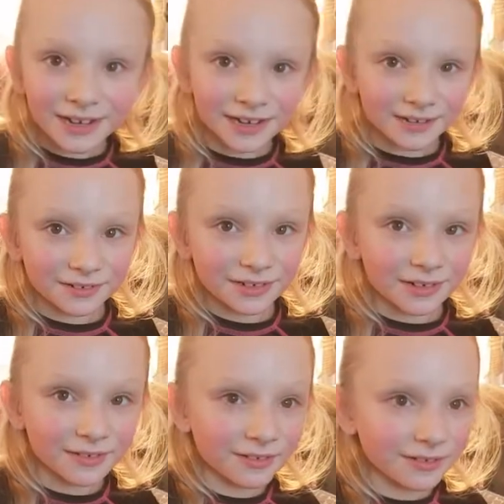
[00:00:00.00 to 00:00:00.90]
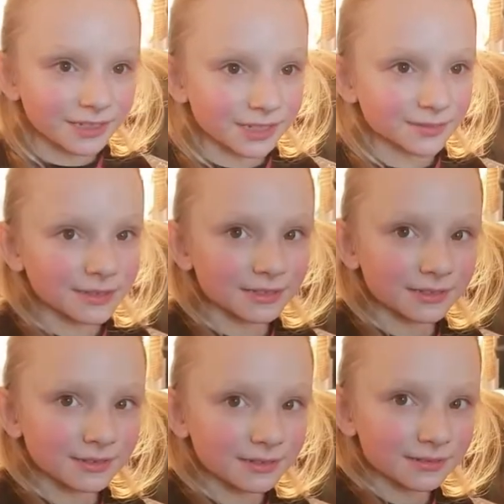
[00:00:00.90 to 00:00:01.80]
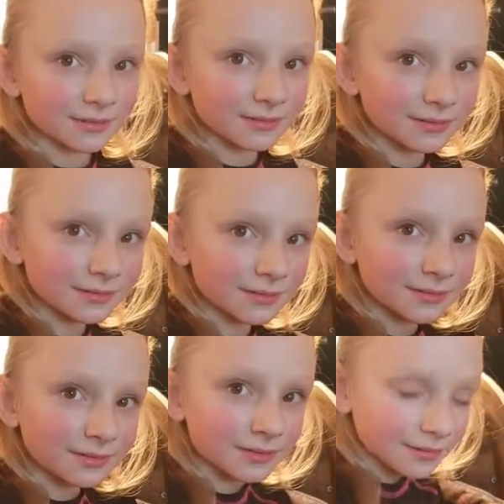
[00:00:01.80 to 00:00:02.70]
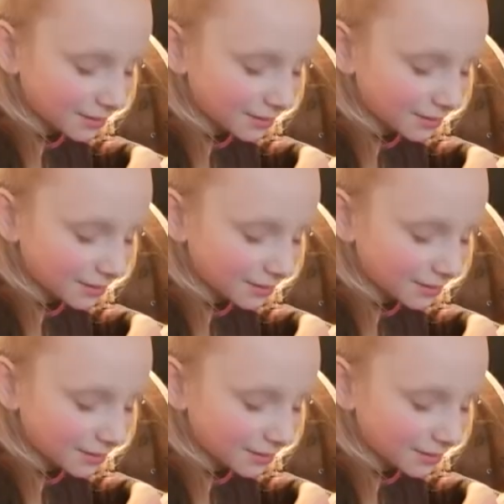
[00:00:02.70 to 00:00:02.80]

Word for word: Airedale. Airedale and German Shepherd.